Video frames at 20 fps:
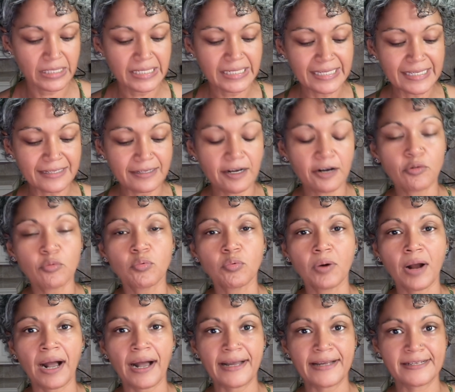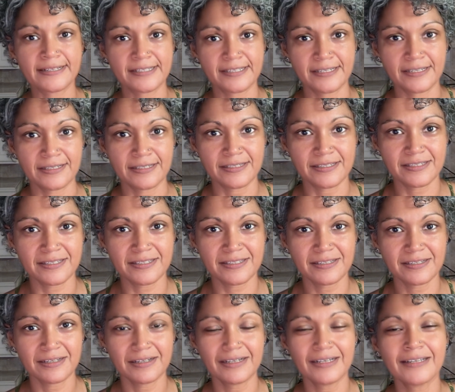It arises.
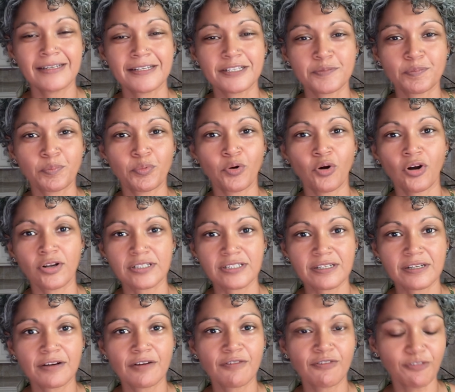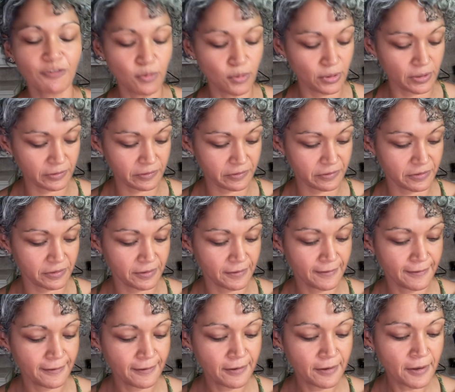It is brought forth.
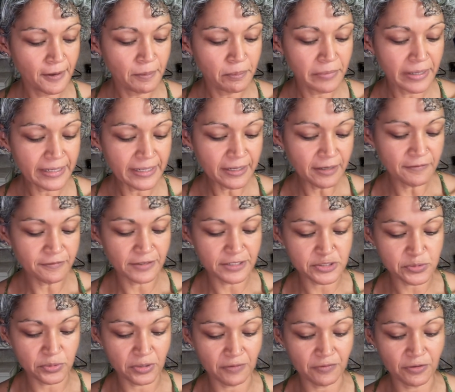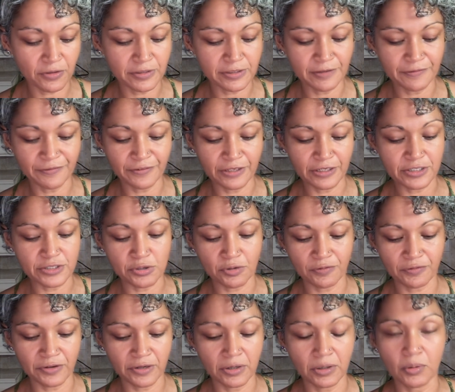Many of us would have heard the
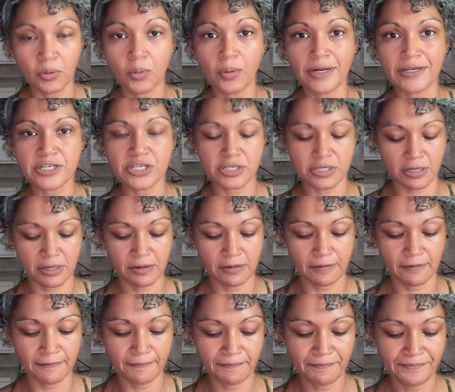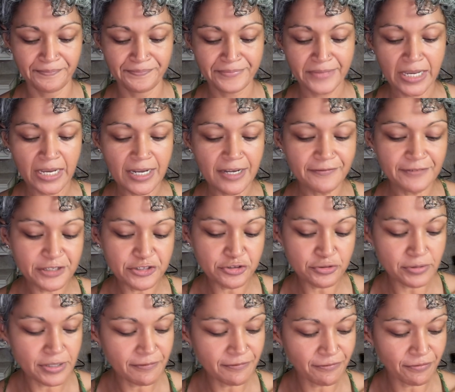philosophical question, if a
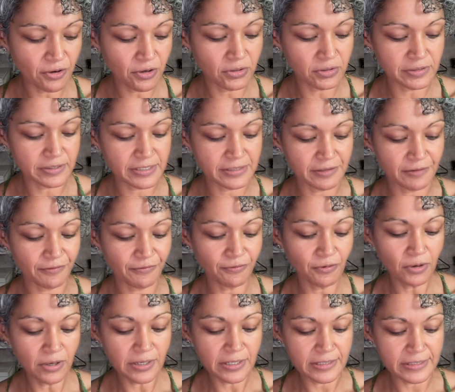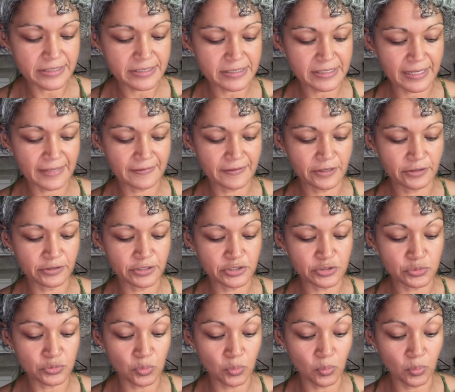tree falls in the forest and there is
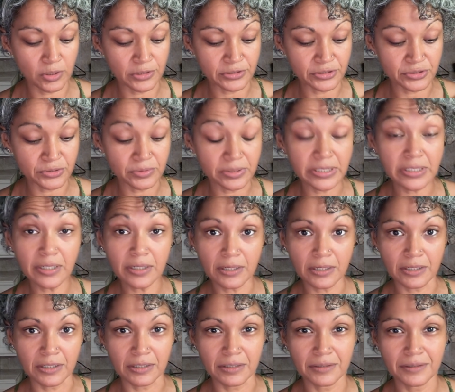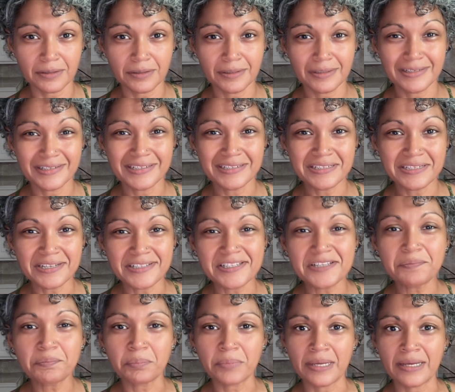no one to hear, does
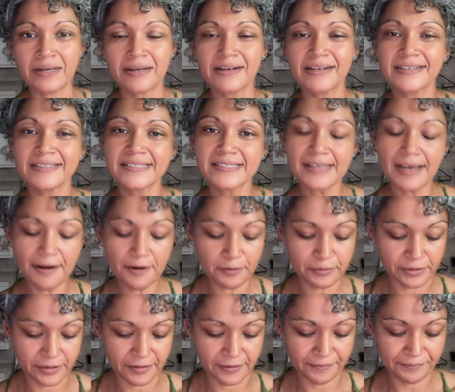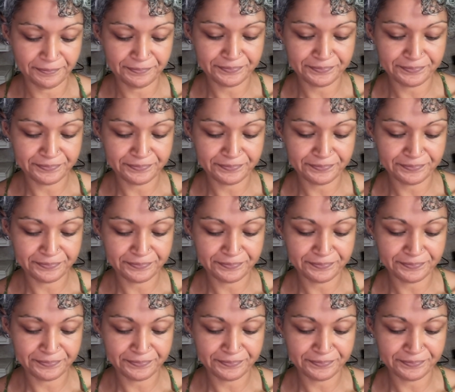it make a sound?